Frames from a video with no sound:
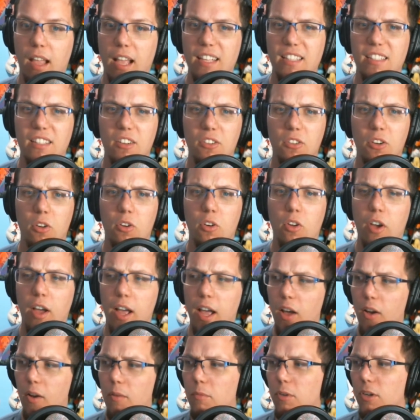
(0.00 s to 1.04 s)
I still don't know
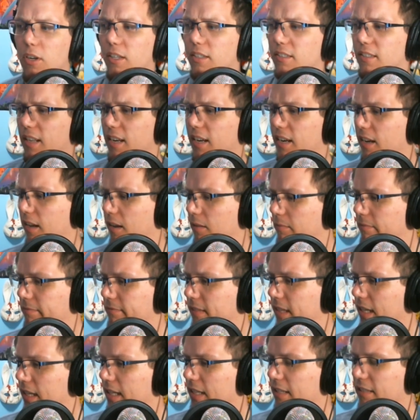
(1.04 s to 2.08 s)
how I'm going to set it up
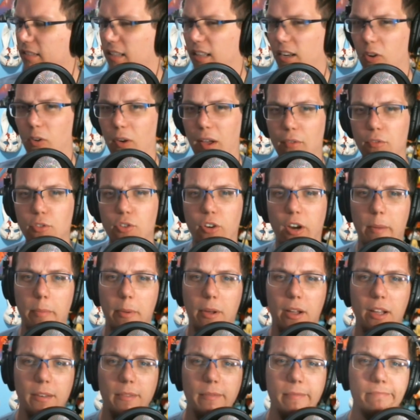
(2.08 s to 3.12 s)
because I don't have a
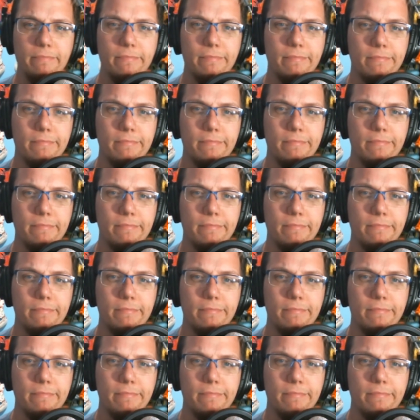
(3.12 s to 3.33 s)
tripod.